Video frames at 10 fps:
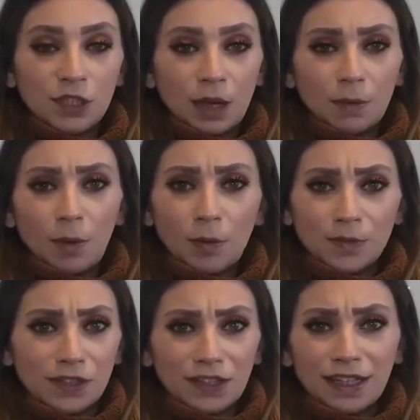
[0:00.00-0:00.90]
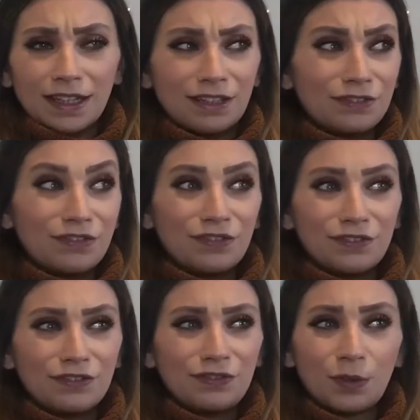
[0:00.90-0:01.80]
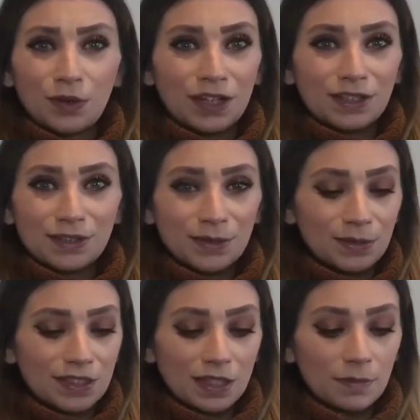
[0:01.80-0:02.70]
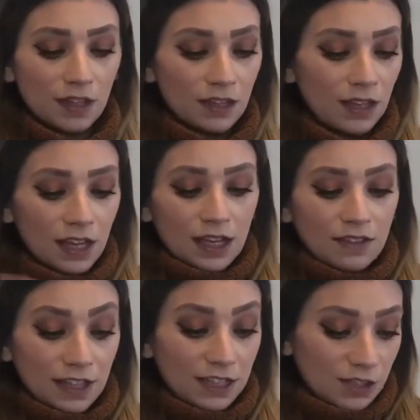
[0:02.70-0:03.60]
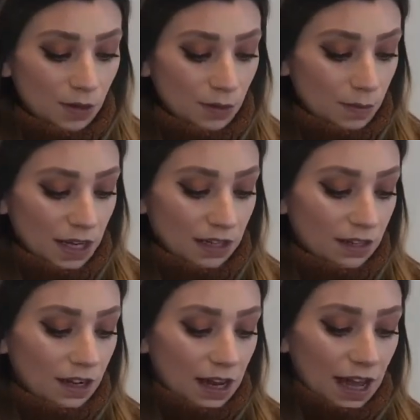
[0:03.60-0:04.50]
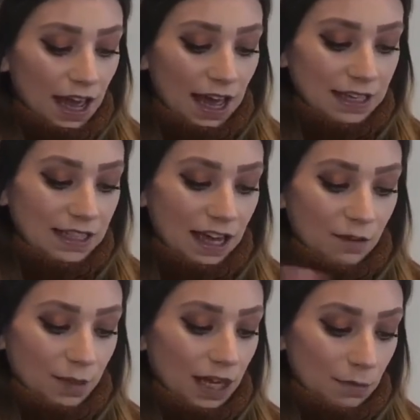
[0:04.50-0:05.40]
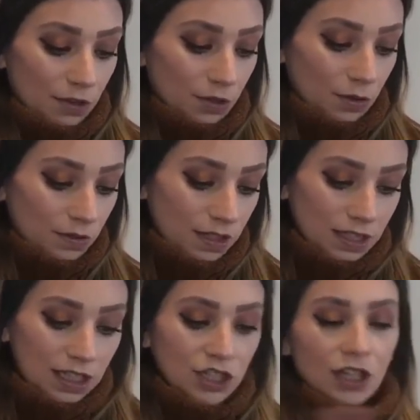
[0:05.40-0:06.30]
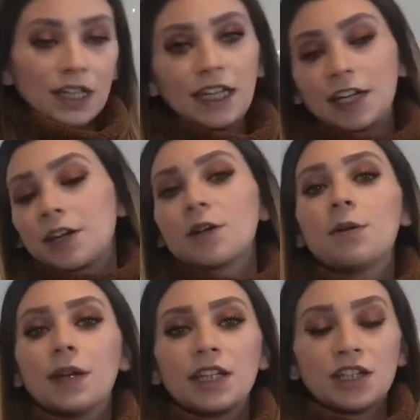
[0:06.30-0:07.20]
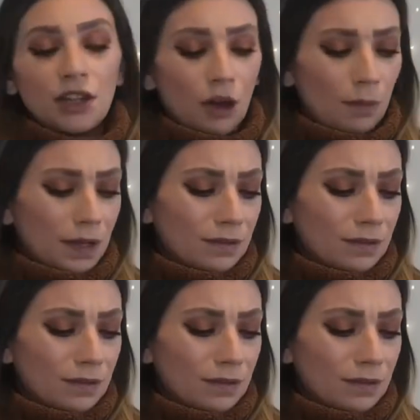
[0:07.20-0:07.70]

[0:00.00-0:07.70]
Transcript: bottoms are like 4 years old or something. They need to go in the bin. And I have my Game of Thrones t-shirt here, which got a bit